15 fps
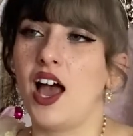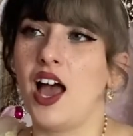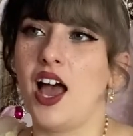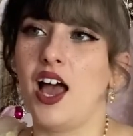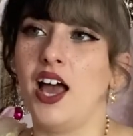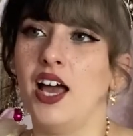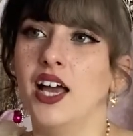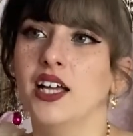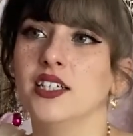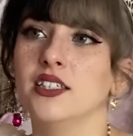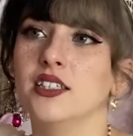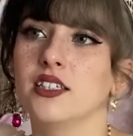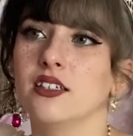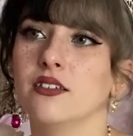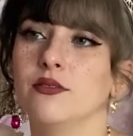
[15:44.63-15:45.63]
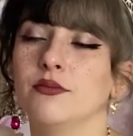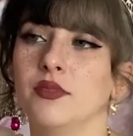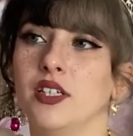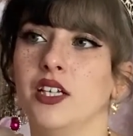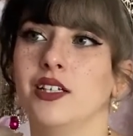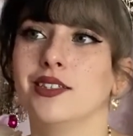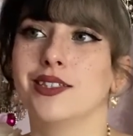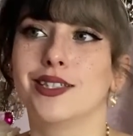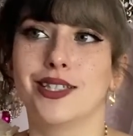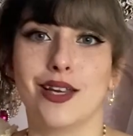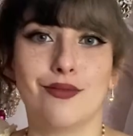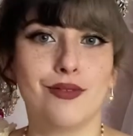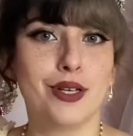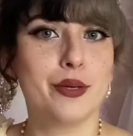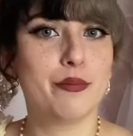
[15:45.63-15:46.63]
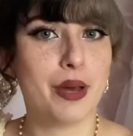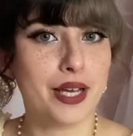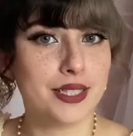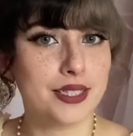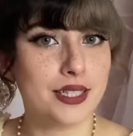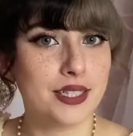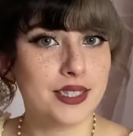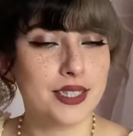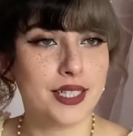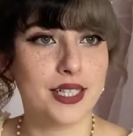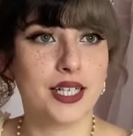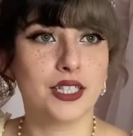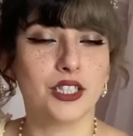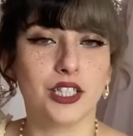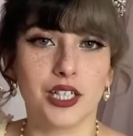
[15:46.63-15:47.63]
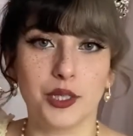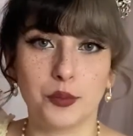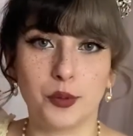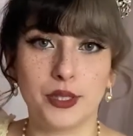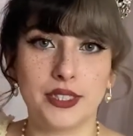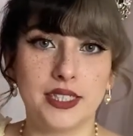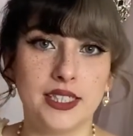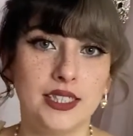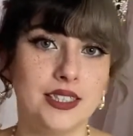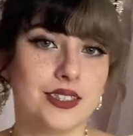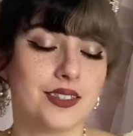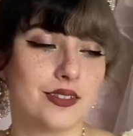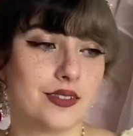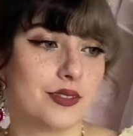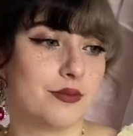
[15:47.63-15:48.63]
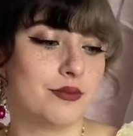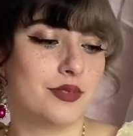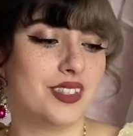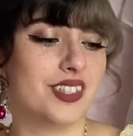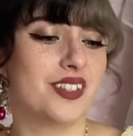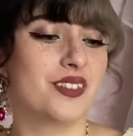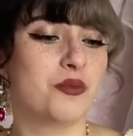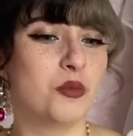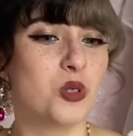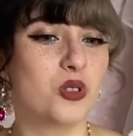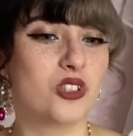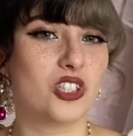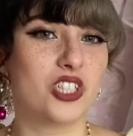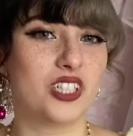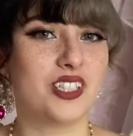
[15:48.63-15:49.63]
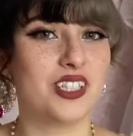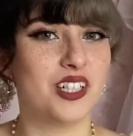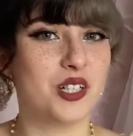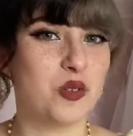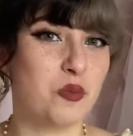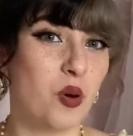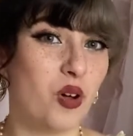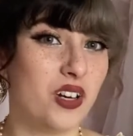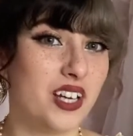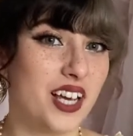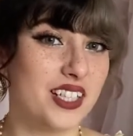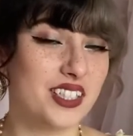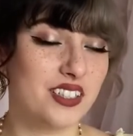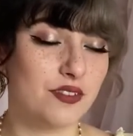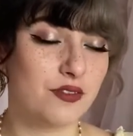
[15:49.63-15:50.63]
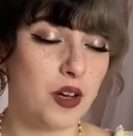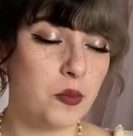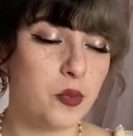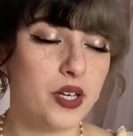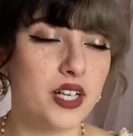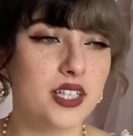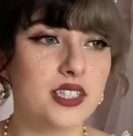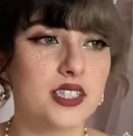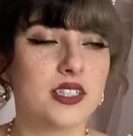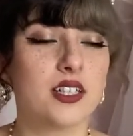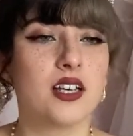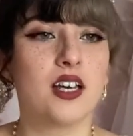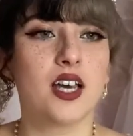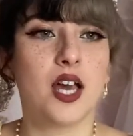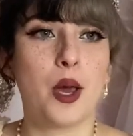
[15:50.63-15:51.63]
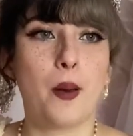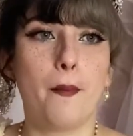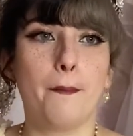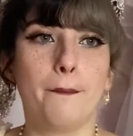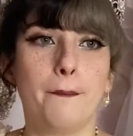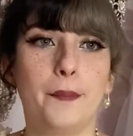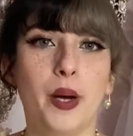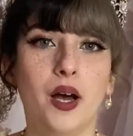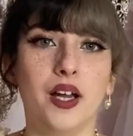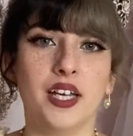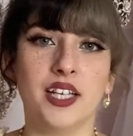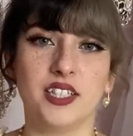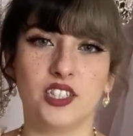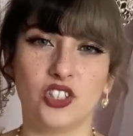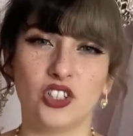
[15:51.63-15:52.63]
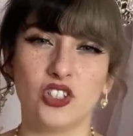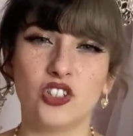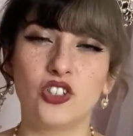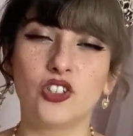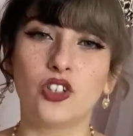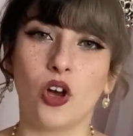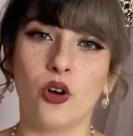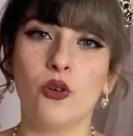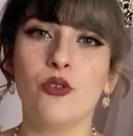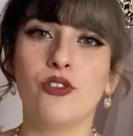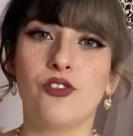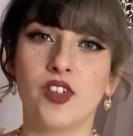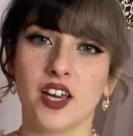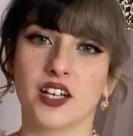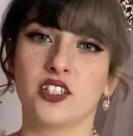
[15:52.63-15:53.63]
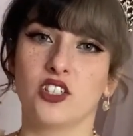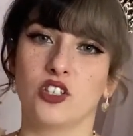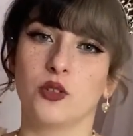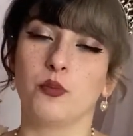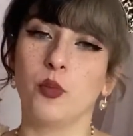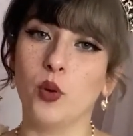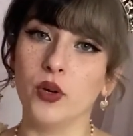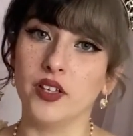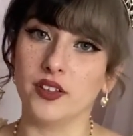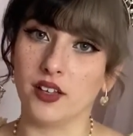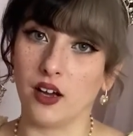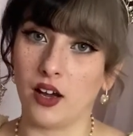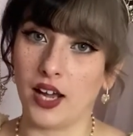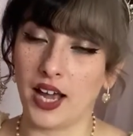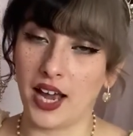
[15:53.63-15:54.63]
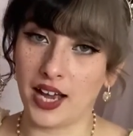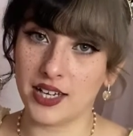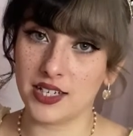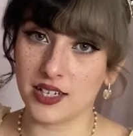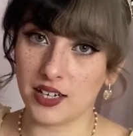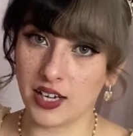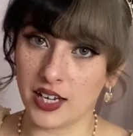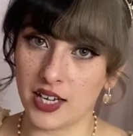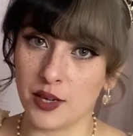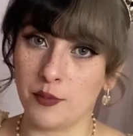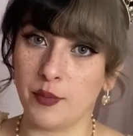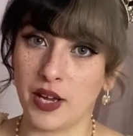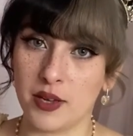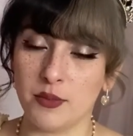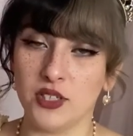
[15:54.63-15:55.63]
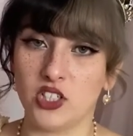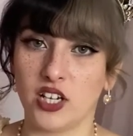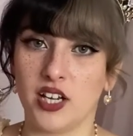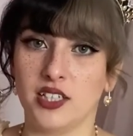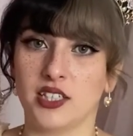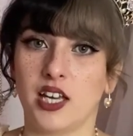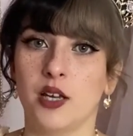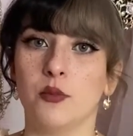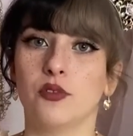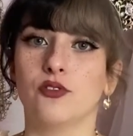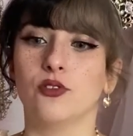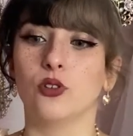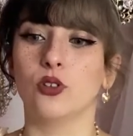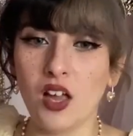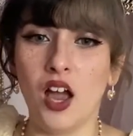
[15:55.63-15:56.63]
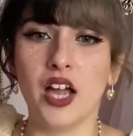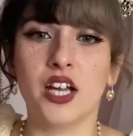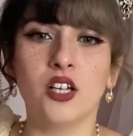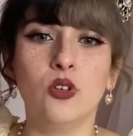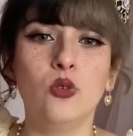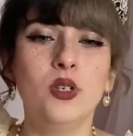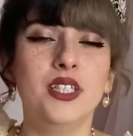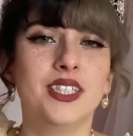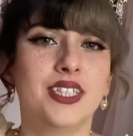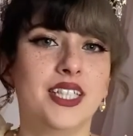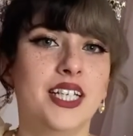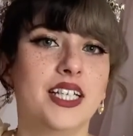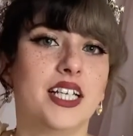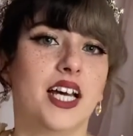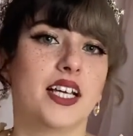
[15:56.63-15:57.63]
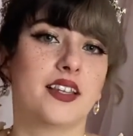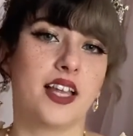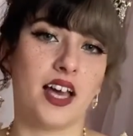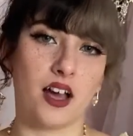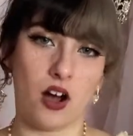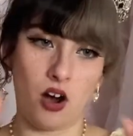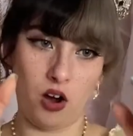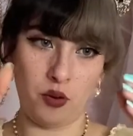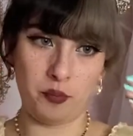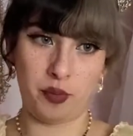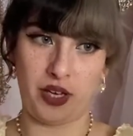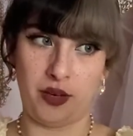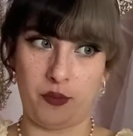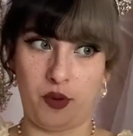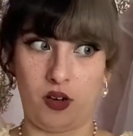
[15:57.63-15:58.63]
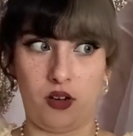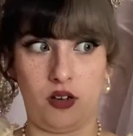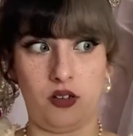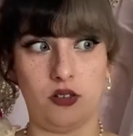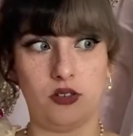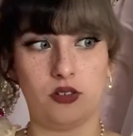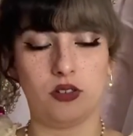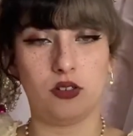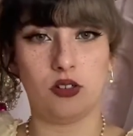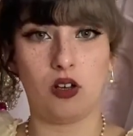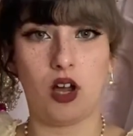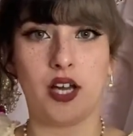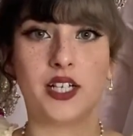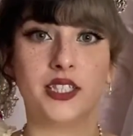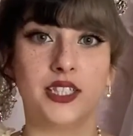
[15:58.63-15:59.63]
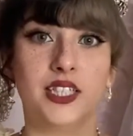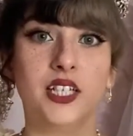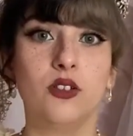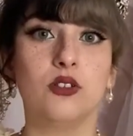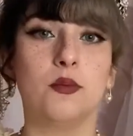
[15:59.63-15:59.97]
and it's definitely better than Angelic Pretty's, you know, more shittier polyester fabrics. But it's just so thick to the point that I had a baby JSK before. I can always see like their armpit part. I can see on the